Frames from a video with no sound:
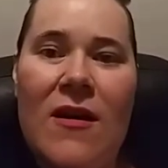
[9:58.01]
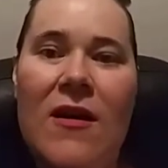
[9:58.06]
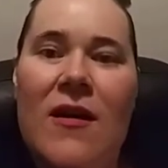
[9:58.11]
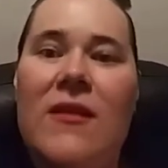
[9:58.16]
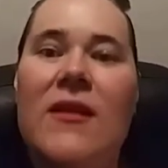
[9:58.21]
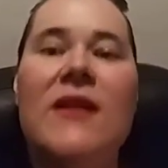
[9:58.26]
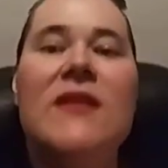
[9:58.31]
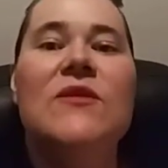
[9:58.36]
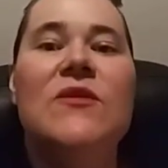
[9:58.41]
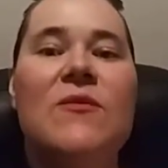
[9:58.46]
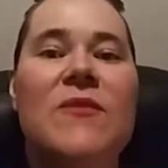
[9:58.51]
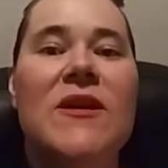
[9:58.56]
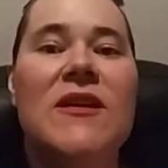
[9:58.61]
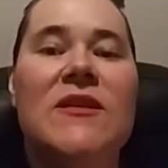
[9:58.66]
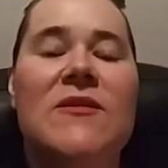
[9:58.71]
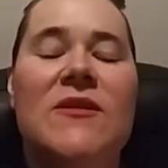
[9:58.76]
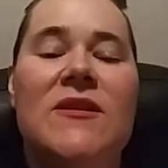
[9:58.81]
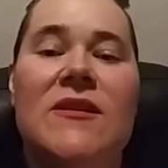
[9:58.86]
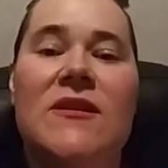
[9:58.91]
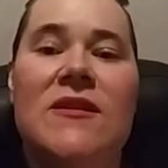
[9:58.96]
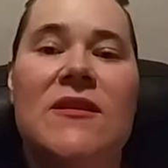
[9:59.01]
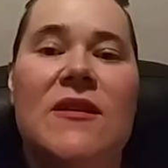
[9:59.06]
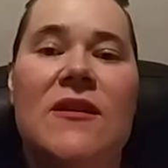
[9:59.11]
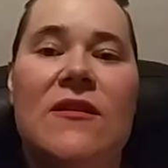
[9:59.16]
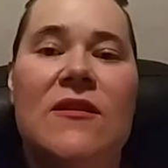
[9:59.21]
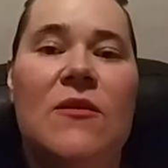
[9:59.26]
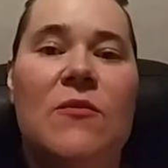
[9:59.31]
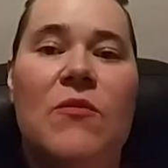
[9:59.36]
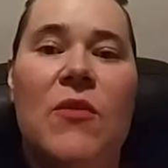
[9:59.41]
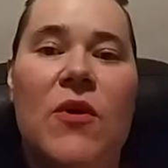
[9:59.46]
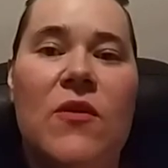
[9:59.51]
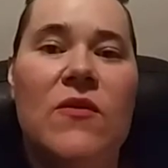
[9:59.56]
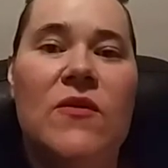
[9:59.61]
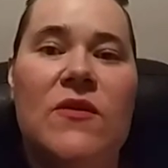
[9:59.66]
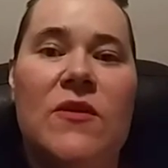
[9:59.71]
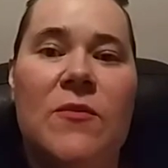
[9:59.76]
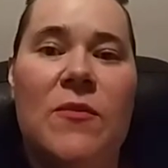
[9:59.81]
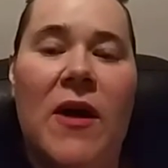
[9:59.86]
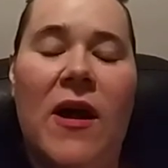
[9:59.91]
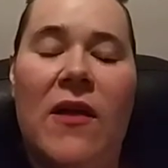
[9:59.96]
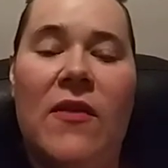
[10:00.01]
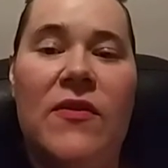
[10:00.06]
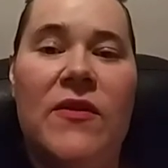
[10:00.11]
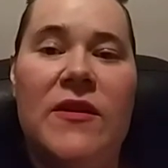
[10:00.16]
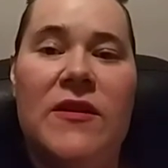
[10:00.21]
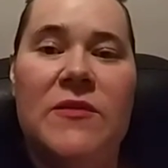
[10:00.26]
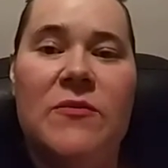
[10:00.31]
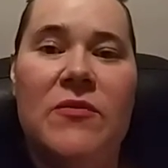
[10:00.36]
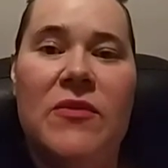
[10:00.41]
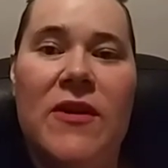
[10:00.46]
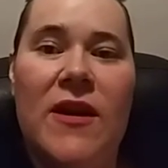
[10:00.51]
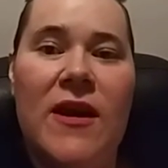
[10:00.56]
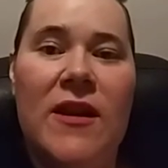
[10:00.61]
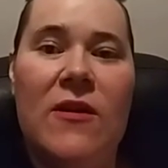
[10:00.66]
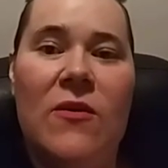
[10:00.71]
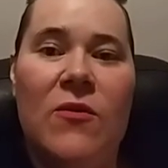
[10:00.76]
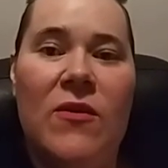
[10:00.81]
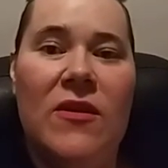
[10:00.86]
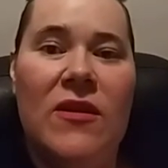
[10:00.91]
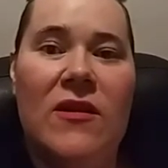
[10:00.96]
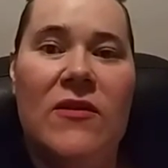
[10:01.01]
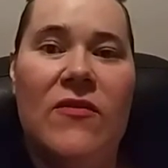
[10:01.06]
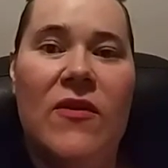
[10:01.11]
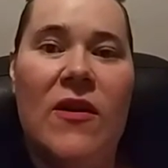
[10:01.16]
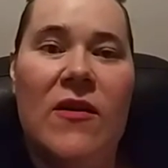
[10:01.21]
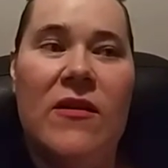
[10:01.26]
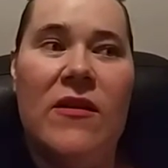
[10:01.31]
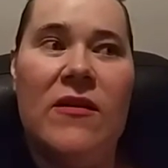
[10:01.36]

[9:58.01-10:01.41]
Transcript: That's what makes me sick the most about this planet we live on,